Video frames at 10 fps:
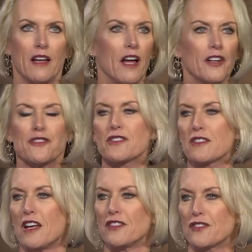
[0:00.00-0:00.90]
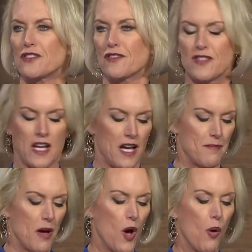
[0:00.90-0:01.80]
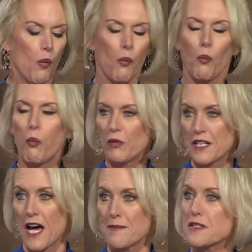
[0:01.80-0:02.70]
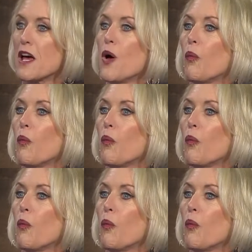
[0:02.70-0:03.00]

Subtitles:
hundreds and hundreds of times.